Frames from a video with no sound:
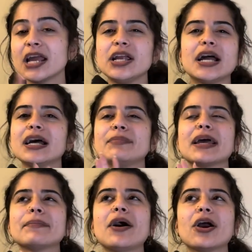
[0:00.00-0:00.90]
You're not,
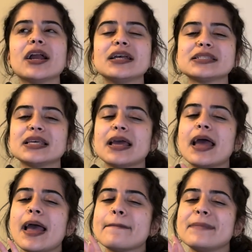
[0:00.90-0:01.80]
like, my art isn't
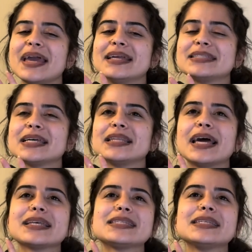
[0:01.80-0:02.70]
made to
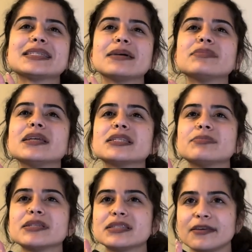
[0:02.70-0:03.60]
like see something
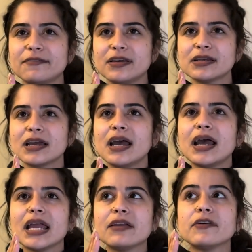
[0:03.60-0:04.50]
specific,
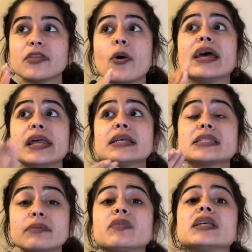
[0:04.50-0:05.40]
even though it is
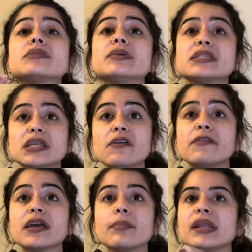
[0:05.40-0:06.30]
something
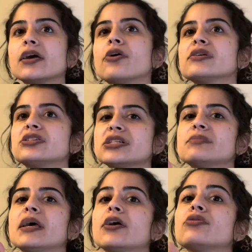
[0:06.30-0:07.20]
specific, but it
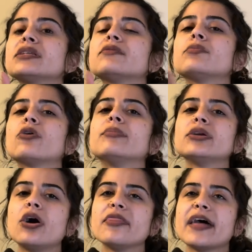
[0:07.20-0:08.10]
goes even more
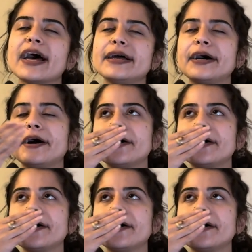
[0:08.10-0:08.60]
beyond that.